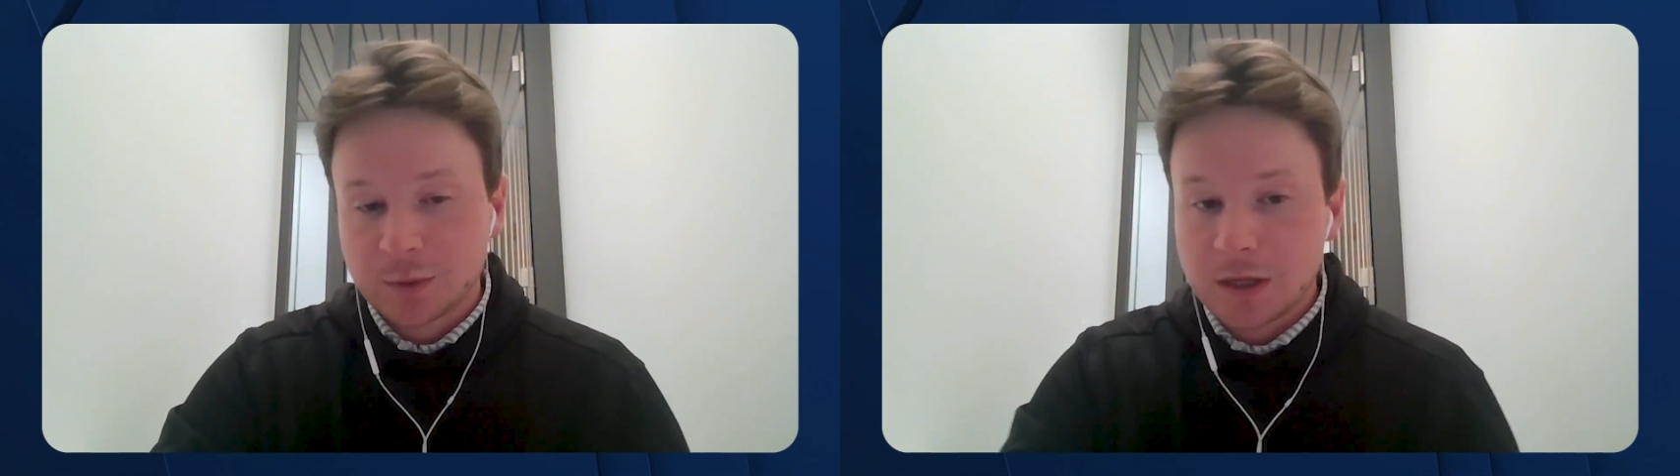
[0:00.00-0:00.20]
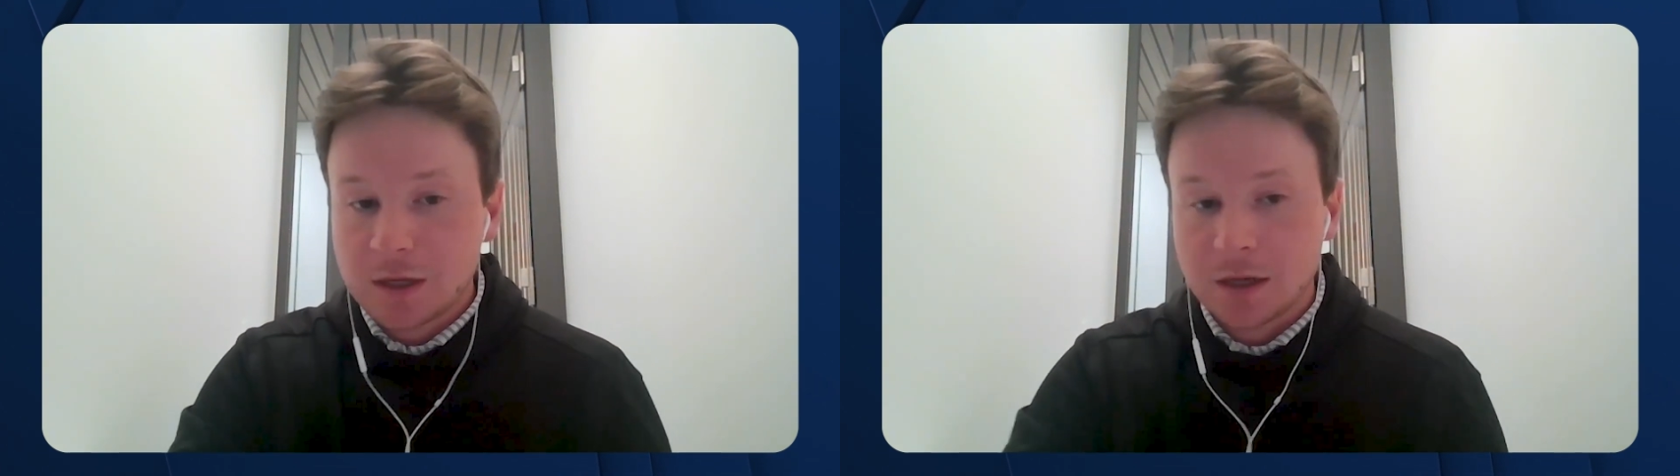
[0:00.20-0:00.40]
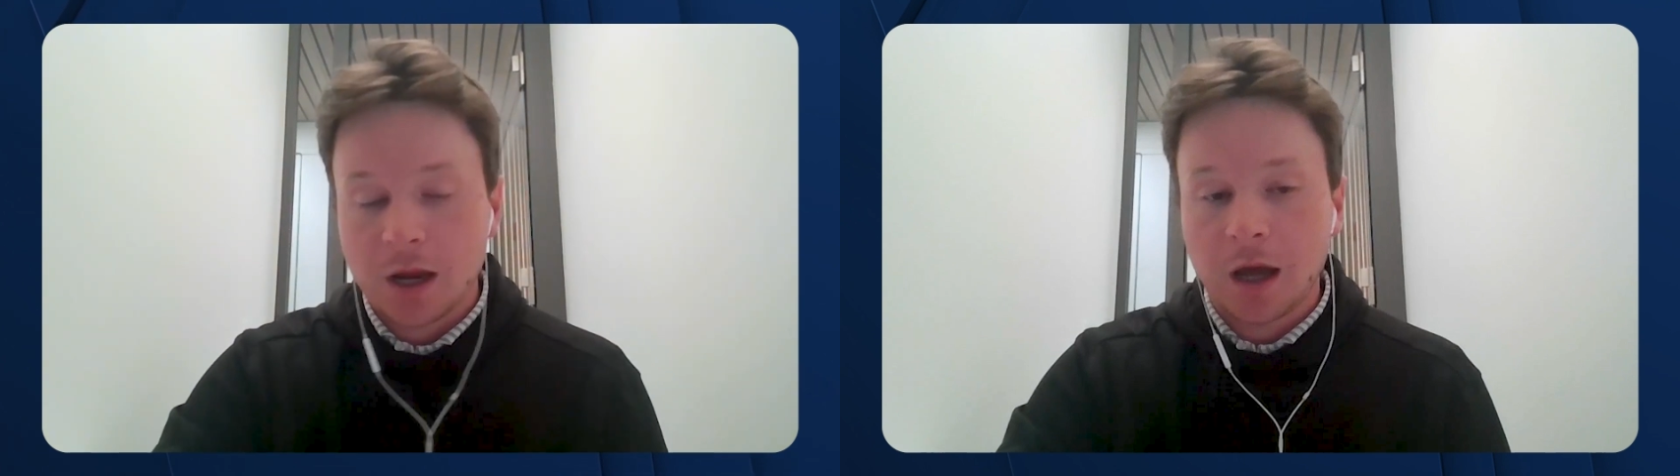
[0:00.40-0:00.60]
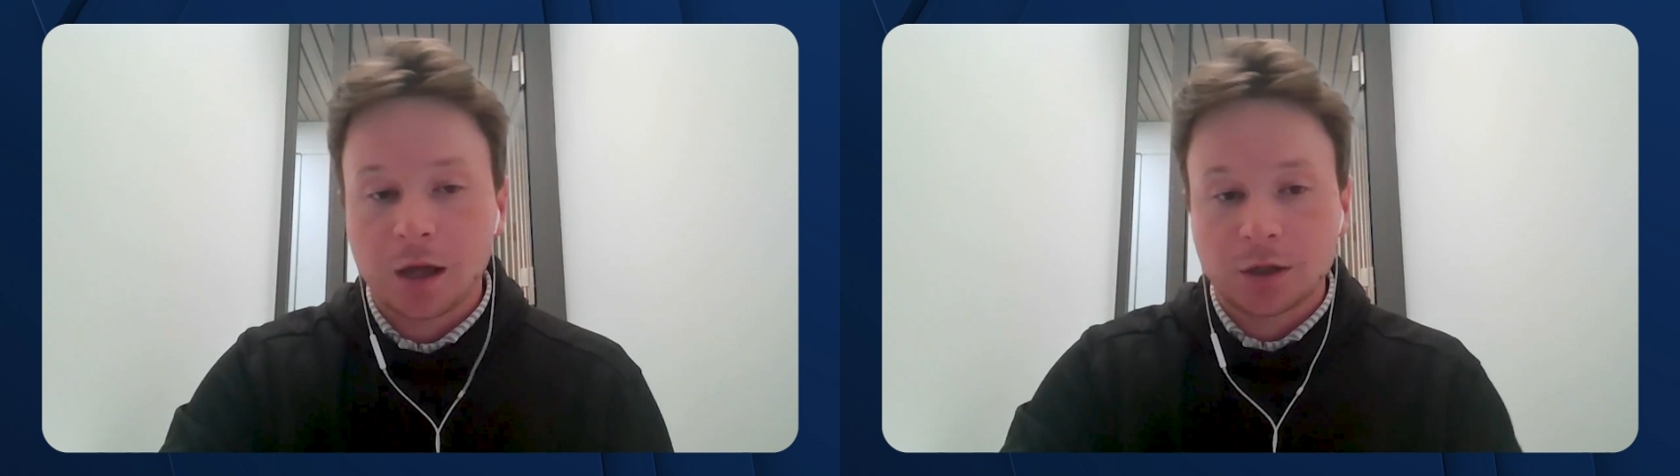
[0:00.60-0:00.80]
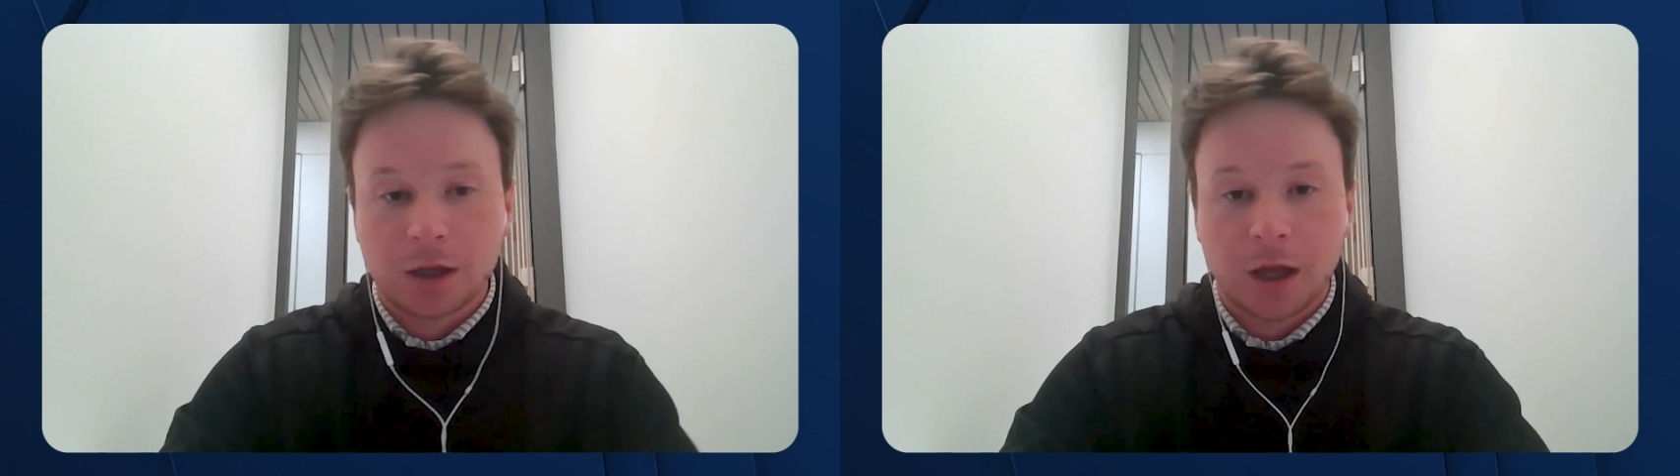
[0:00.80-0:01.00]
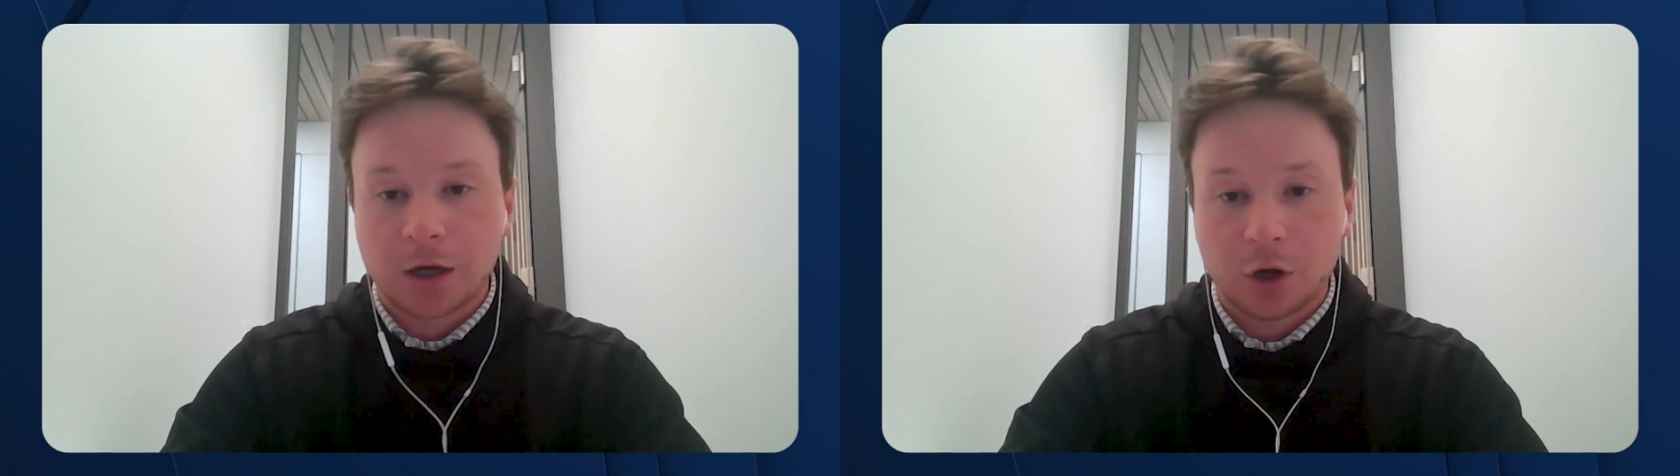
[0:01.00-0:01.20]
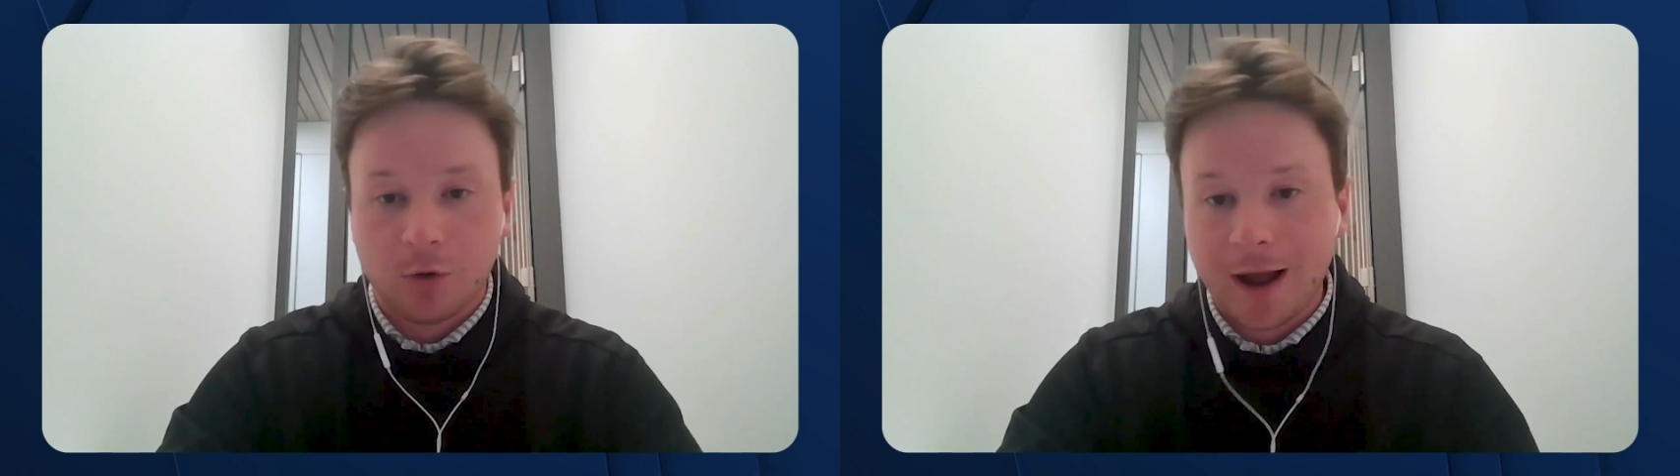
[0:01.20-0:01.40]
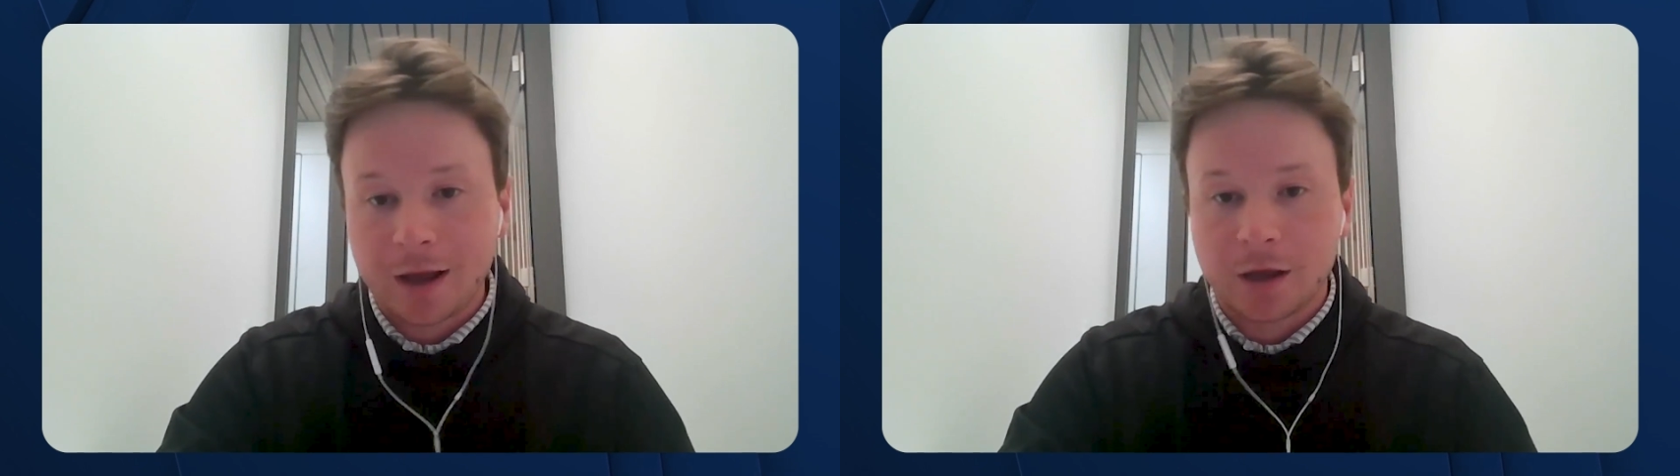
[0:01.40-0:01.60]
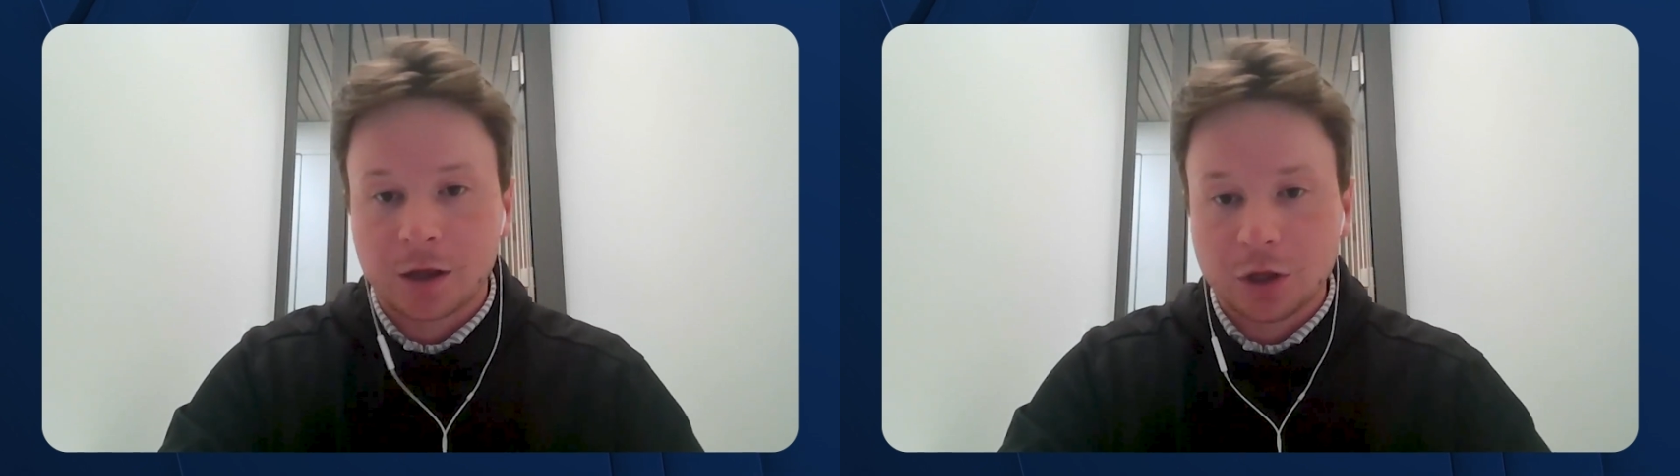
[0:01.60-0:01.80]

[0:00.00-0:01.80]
but he did not kind of crack